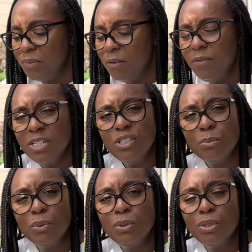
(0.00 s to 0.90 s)

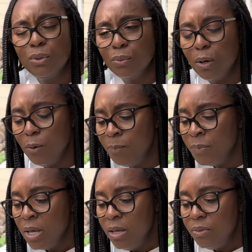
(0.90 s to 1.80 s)
vegetable to grow.
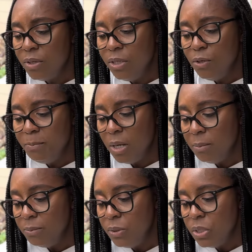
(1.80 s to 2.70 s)
The
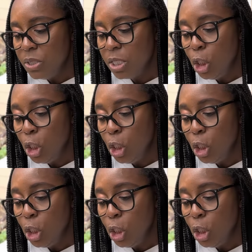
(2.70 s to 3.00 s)
cucumbers